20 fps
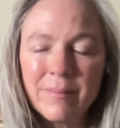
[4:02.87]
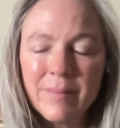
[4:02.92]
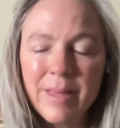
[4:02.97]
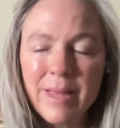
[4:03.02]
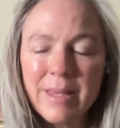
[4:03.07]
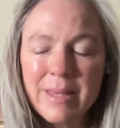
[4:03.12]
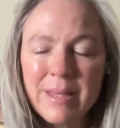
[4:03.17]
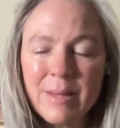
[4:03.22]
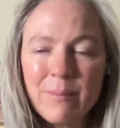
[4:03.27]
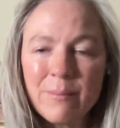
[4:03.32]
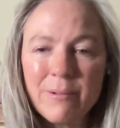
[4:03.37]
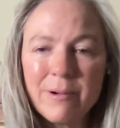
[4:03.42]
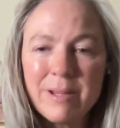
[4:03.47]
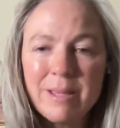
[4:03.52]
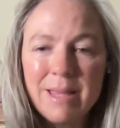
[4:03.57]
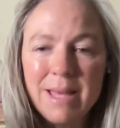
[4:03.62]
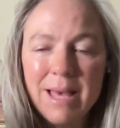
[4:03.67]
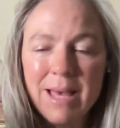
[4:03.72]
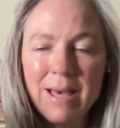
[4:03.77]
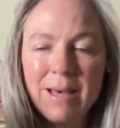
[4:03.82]
and then
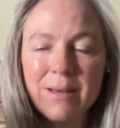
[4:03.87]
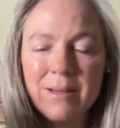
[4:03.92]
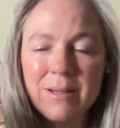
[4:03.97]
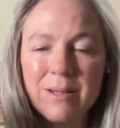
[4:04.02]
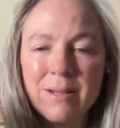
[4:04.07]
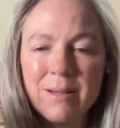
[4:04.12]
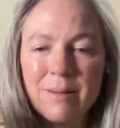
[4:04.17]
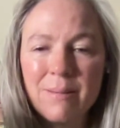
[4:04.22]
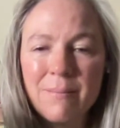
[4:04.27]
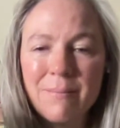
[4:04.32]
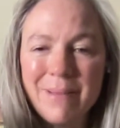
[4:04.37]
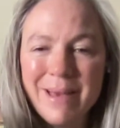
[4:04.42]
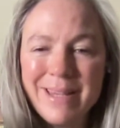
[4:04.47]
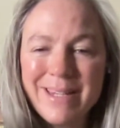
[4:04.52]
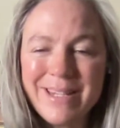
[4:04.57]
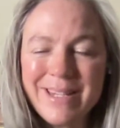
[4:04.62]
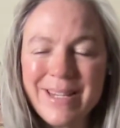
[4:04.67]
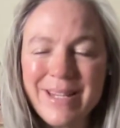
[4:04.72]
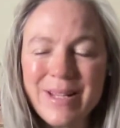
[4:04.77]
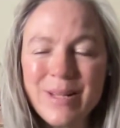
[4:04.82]
breathe out,
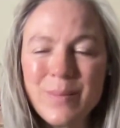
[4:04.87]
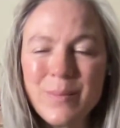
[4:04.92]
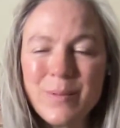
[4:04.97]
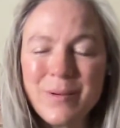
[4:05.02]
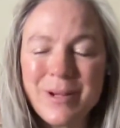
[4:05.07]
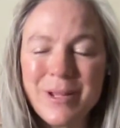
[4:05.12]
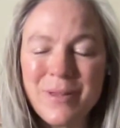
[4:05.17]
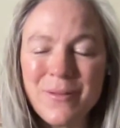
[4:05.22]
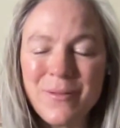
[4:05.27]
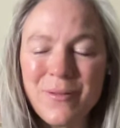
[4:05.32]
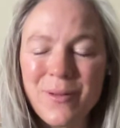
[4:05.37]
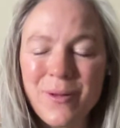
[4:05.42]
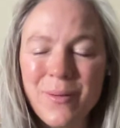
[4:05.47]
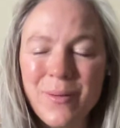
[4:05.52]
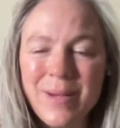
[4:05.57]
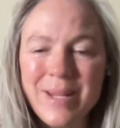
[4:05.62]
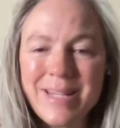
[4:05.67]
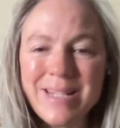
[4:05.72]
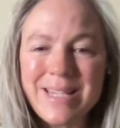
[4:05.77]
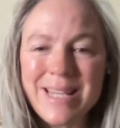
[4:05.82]
imagining the breath
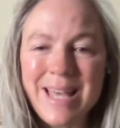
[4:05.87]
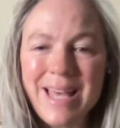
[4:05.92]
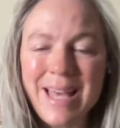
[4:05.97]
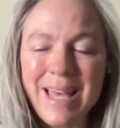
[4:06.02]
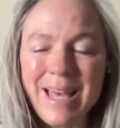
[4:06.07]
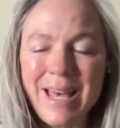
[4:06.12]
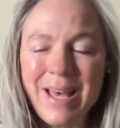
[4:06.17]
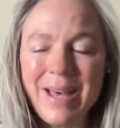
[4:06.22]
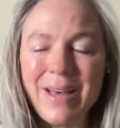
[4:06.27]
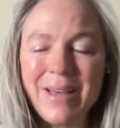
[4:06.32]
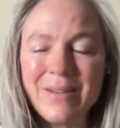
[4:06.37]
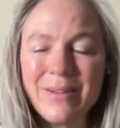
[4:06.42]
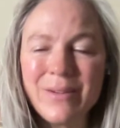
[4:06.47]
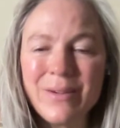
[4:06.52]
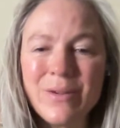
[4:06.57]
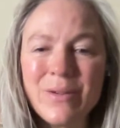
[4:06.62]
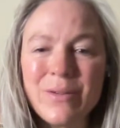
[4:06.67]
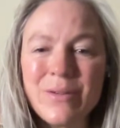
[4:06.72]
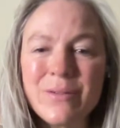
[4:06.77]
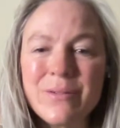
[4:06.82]
flowing down
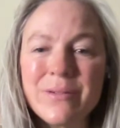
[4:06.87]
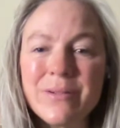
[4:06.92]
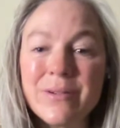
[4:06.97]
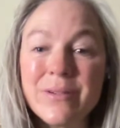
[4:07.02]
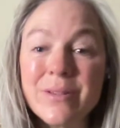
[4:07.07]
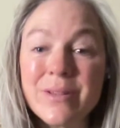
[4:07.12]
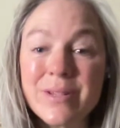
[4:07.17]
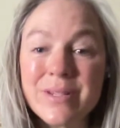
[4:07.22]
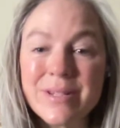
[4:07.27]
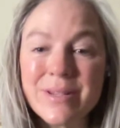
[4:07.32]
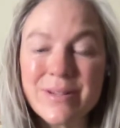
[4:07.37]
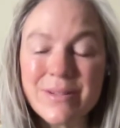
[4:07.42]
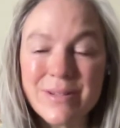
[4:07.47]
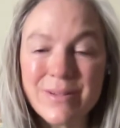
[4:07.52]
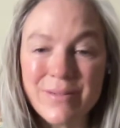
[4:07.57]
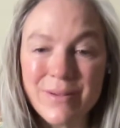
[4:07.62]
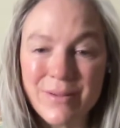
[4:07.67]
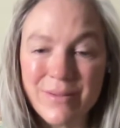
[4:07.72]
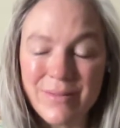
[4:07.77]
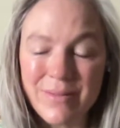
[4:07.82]
through the soles
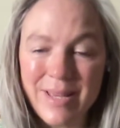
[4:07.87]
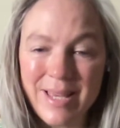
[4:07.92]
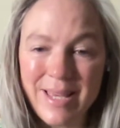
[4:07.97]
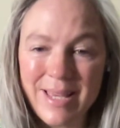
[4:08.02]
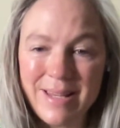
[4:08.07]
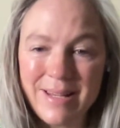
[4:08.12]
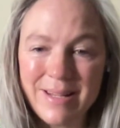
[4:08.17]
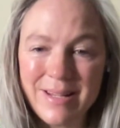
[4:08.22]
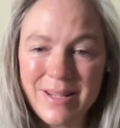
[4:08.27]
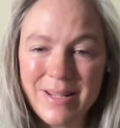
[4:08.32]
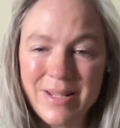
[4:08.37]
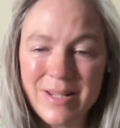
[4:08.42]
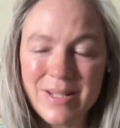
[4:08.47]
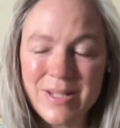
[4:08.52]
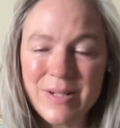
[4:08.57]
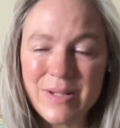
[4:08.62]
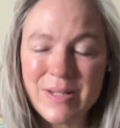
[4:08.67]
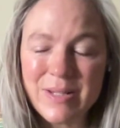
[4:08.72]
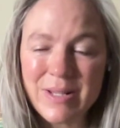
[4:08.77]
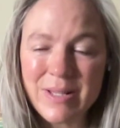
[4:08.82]
of your feet.
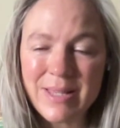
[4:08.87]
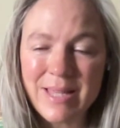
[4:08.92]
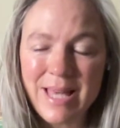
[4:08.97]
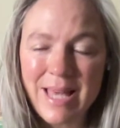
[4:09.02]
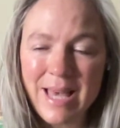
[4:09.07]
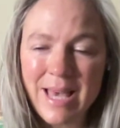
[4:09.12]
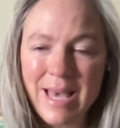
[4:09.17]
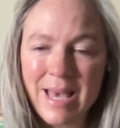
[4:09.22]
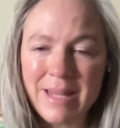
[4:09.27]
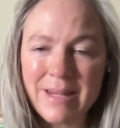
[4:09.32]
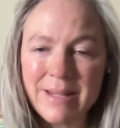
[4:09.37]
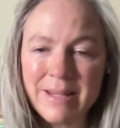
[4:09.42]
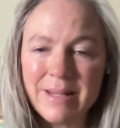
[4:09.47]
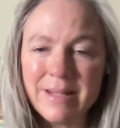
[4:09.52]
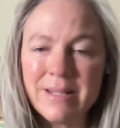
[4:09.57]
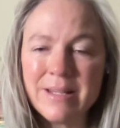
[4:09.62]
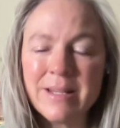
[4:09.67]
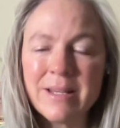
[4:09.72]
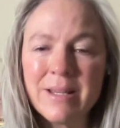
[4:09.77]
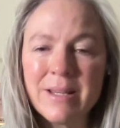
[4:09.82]
So it's got that
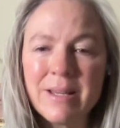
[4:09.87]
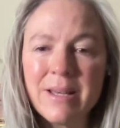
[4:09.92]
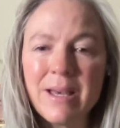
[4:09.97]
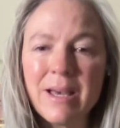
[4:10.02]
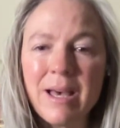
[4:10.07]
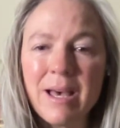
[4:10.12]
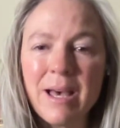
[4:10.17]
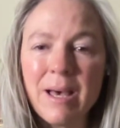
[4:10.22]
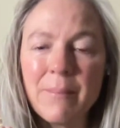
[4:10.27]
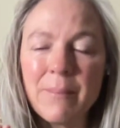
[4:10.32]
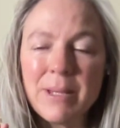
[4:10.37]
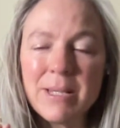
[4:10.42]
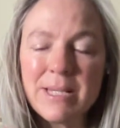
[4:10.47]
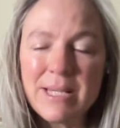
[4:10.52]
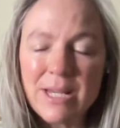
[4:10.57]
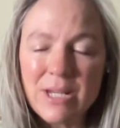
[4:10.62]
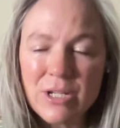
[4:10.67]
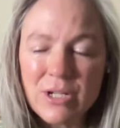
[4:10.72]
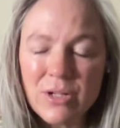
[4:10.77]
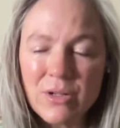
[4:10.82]
added
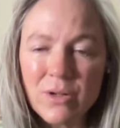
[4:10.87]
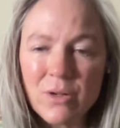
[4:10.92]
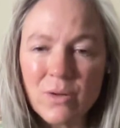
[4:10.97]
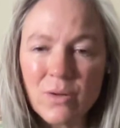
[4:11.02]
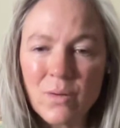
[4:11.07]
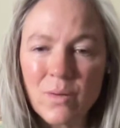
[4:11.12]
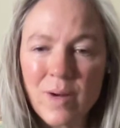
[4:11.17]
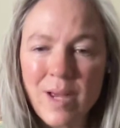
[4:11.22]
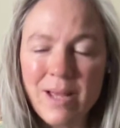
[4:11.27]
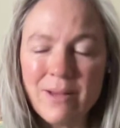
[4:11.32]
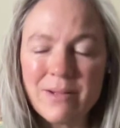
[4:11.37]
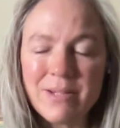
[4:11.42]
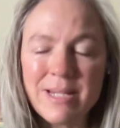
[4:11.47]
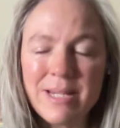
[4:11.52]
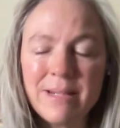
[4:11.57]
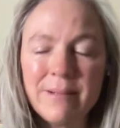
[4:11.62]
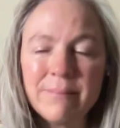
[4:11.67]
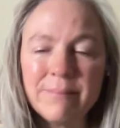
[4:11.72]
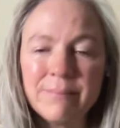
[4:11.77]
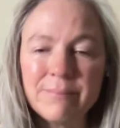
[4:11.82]
attention on
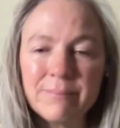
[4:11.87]
grounding.